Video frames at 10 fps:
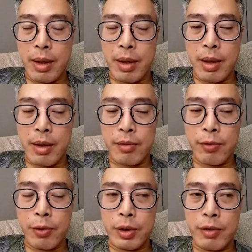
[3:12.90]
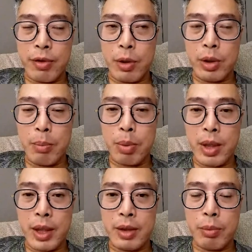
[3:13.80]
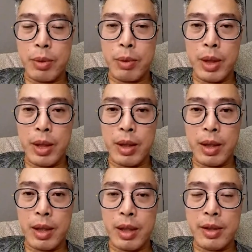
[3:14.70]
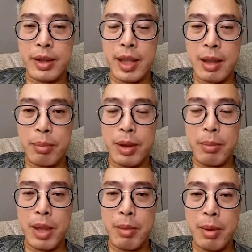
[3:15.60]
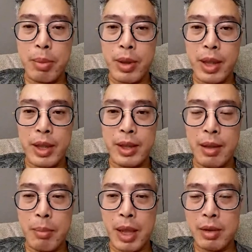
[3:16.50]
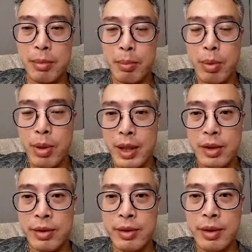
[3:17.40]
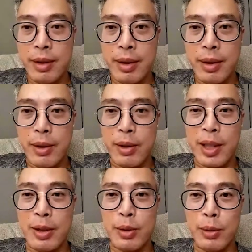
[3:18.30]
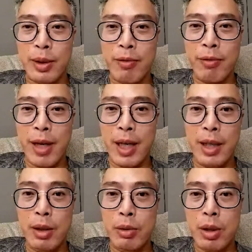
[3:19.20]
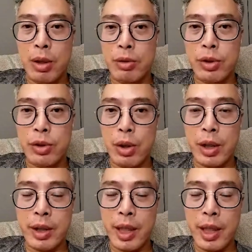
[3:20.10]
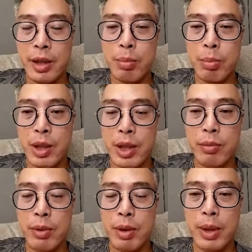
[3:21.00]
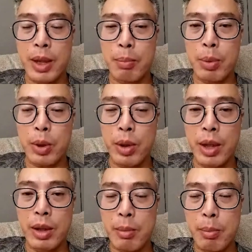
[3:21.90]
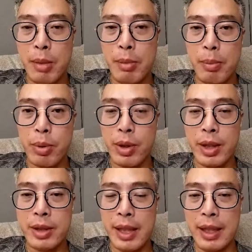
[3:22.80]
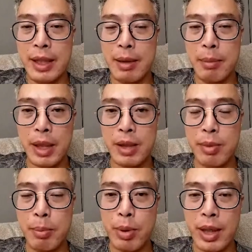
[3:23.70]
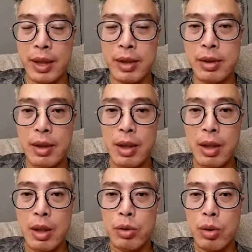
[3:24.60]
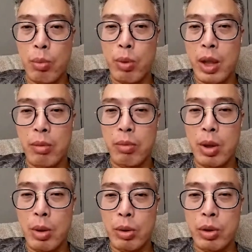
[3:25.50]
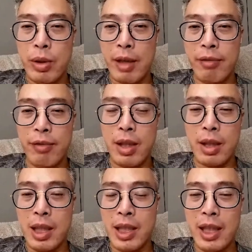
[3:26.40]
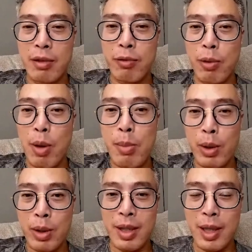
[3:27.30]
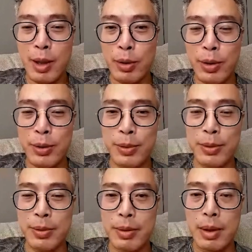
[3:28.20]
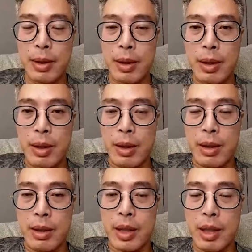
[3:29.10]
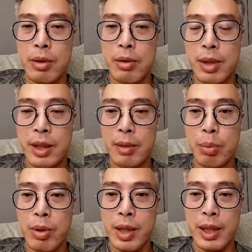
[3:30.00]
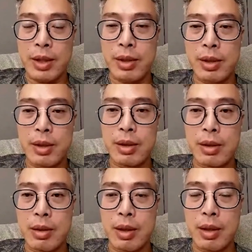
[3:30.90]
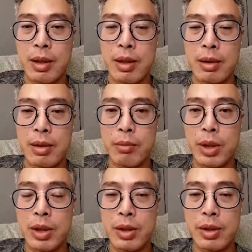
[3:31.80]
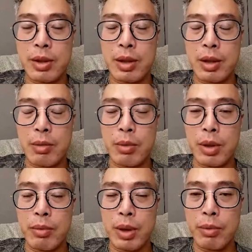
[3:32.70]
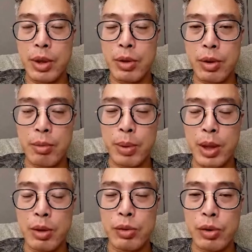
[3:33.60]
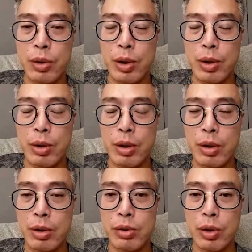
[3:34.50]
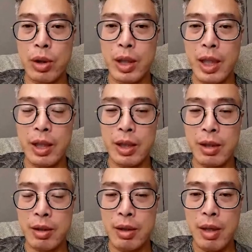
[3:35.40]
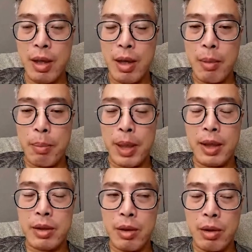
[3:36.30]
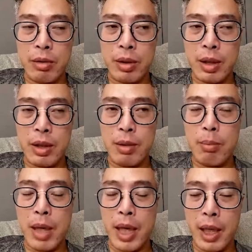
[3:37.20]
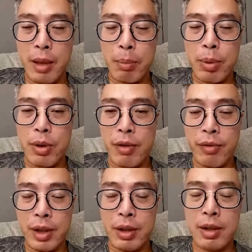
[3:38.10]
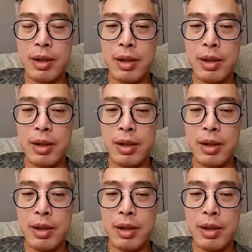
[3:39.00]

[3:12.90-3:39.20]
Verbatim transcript: uh, for the floating price, we will uh, set up the minimum price and the maximum price. Okay, so the final consolidated price will be between the minimum price and the maximum price. So we, we also have a clear formula how to uh, calculate the price, uh, which is uh, which should be consol uh, consolidated based on the mining profit